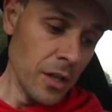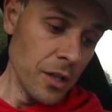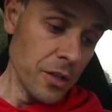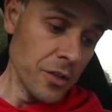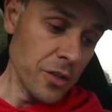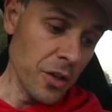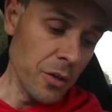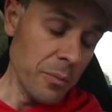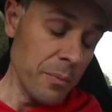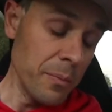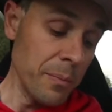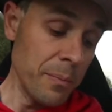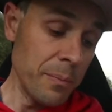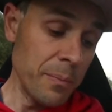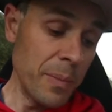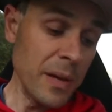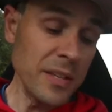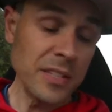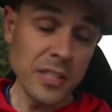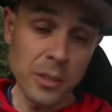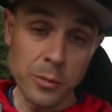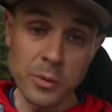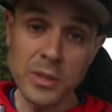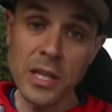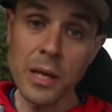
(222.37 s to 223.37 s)
So
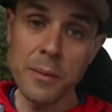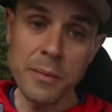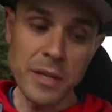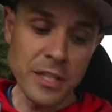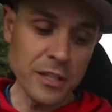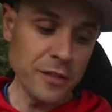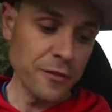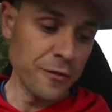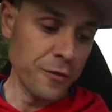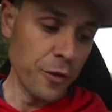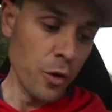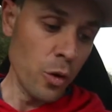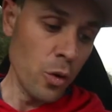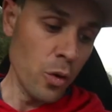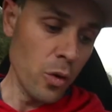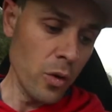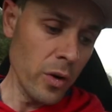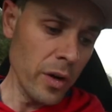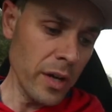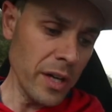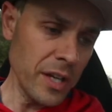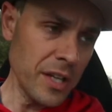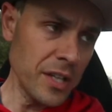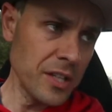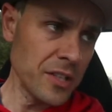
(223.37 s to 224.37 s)
basically what that means,
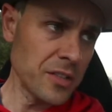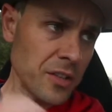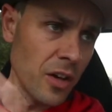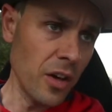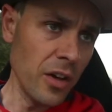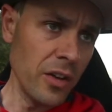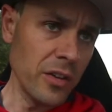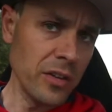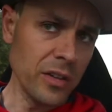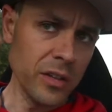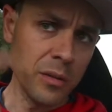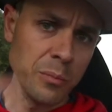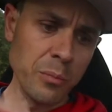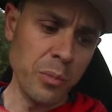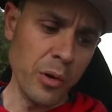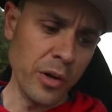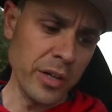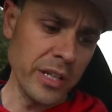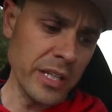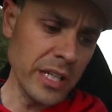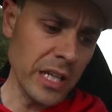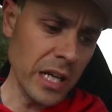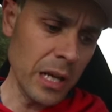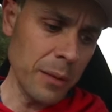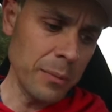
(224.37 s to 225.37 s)
4 is on the
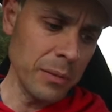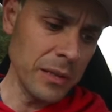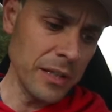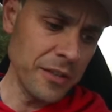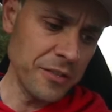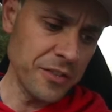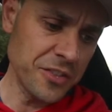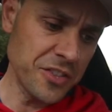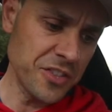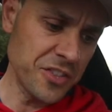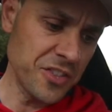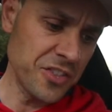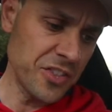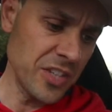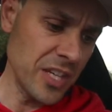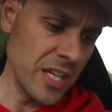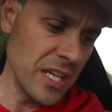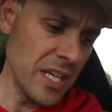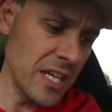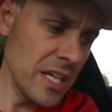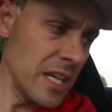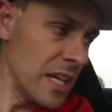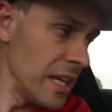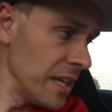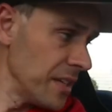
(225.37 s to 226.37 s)
body, and I believe
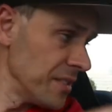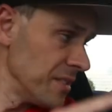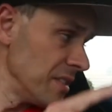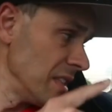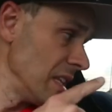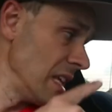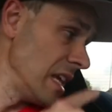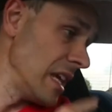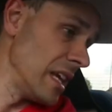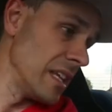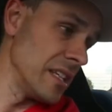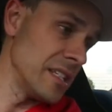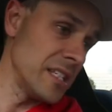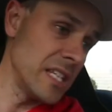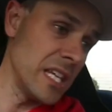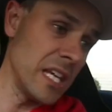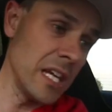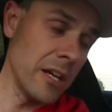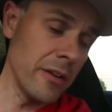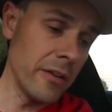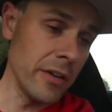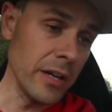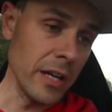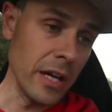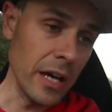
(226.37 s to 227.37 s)
C is the
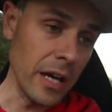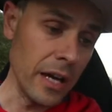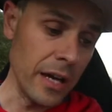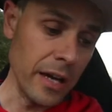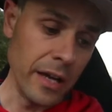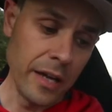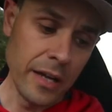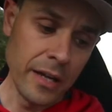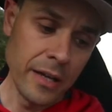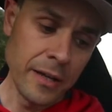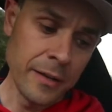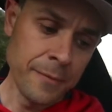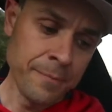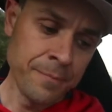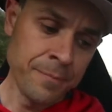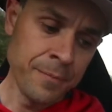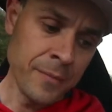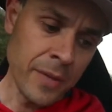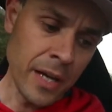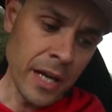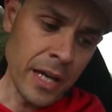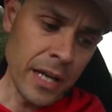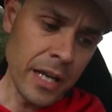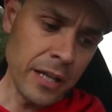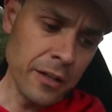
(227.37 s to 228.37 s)
interior.
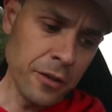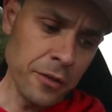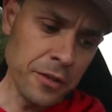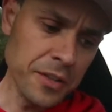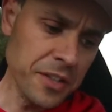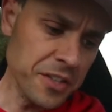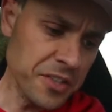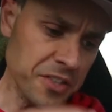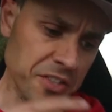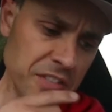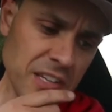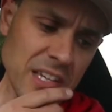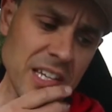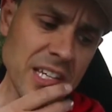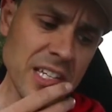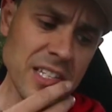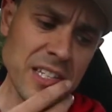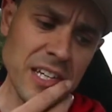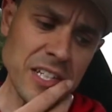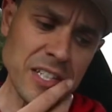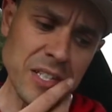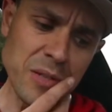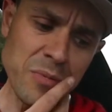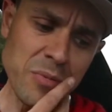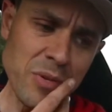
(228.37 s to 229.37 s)
And I know that C is
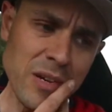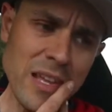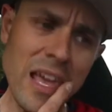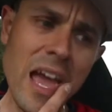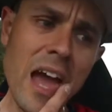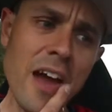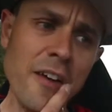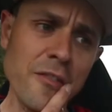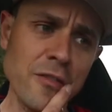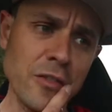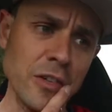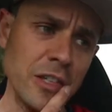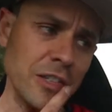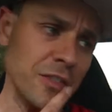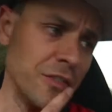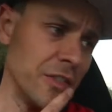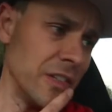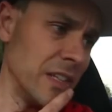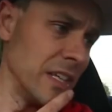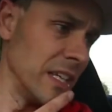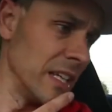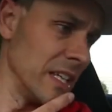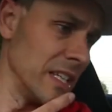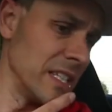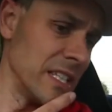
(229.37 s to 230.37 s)
actually pretty average for
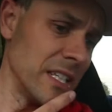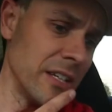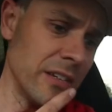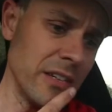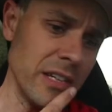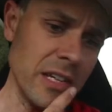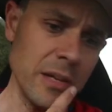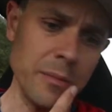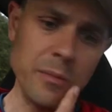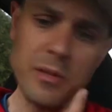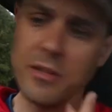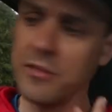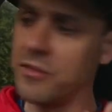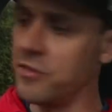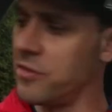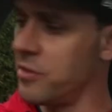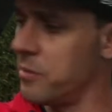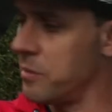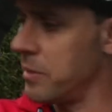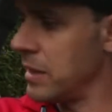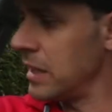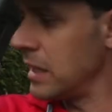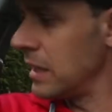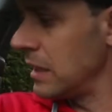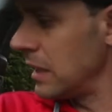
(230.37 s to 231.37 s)
the interior, but for
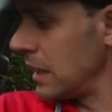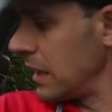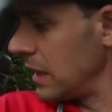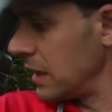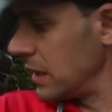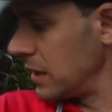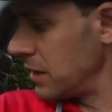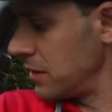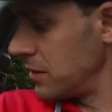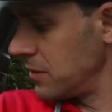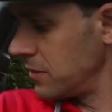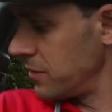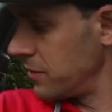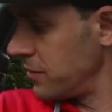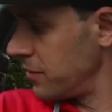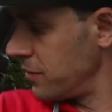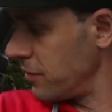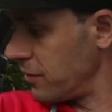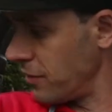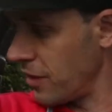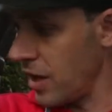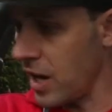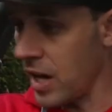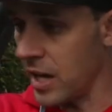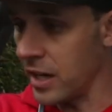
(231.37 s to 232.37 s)
me, like, it's
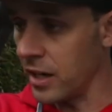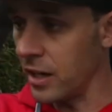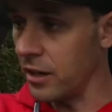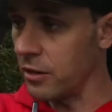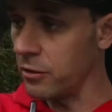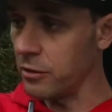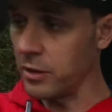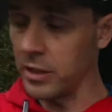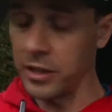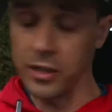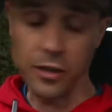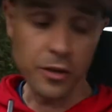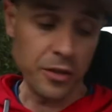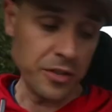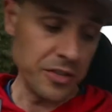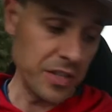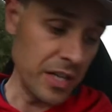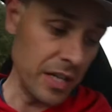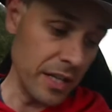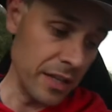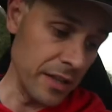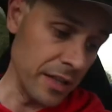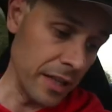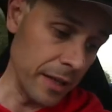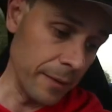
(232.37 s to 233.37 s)
fine. I don't really notice
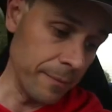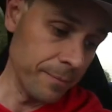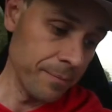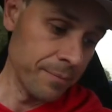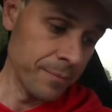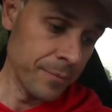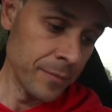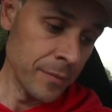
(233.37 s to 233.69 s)
anything.